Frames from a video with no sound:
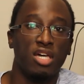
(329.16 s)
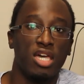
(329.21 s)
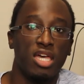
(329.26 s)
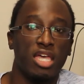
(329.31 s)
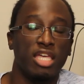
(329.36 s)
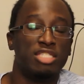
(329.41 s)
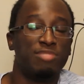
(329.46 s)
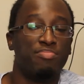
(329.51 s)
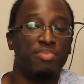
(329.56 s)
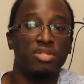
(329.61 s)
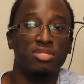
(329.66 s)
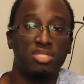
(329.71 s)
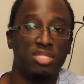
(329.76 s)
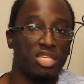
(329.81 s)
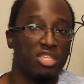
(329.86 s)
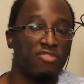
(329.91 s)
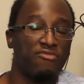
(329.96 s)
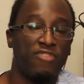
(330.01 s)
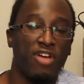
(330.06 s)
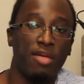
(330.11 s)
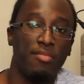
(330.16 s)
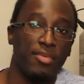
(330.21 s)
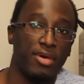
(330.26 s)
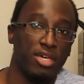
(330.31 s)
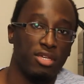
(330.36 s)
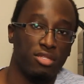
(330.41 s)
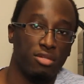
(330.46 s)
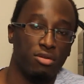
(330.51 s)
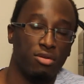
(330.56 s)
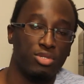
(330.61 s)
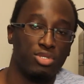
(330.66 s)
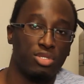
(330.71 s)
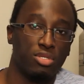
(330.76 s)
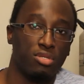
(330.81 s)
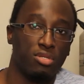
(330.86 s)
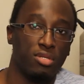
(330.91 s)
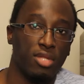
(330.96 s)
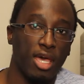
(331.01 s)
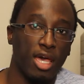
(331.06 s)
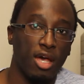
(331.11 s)
it's been 65 million years
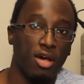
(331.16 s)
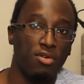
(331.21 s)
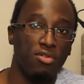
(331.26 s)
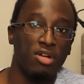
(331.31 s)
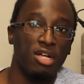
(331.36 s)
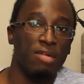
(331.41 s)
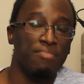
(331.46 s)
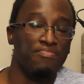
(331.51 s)
now.